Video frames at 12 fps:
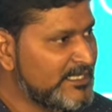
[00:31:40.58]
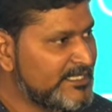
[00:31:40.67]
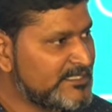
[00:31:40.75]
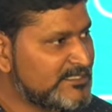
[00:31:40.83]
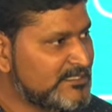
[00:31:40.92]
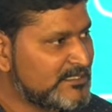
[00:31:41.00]

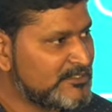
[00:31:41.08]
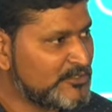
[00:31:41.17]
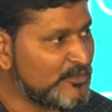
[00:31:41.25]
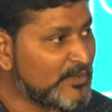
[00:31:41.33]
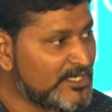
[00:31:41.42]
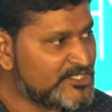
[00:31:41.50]
That
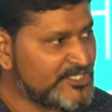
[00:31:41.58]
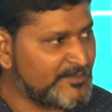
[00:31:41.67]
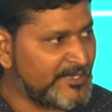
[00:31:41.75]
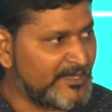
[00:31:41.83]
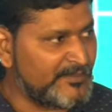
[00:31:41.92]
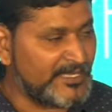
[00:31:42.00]
is to
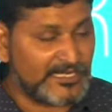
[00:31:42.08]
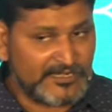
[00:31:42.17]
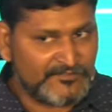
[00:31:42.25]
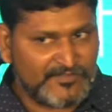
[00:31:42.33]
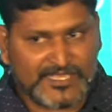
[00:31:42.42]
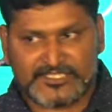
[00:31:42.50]
worship Him
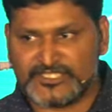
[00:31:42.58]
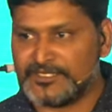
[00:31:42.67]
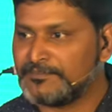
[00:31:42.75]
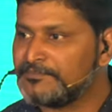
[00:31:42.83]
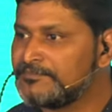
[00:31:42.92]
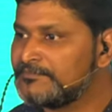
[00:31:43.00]
in
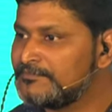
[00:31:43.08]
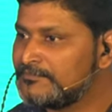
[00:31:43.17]
reflection.